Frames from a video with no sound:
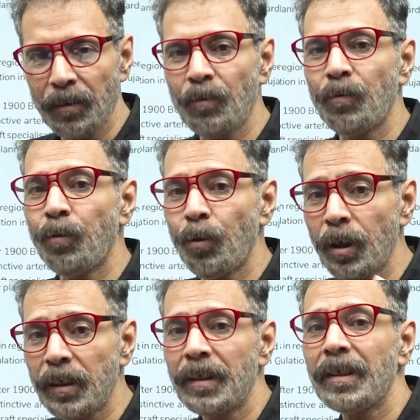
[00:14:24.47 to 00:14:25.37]

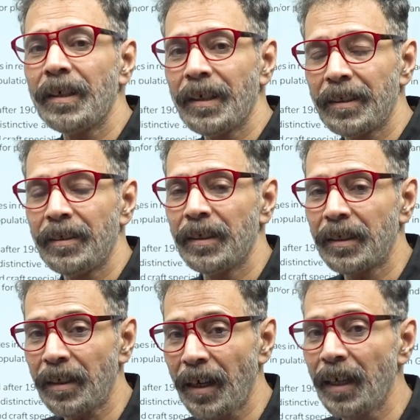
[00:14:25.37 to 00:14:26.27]
what is
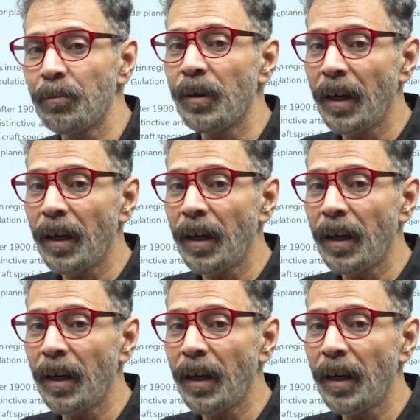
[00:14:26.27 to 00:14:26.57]
described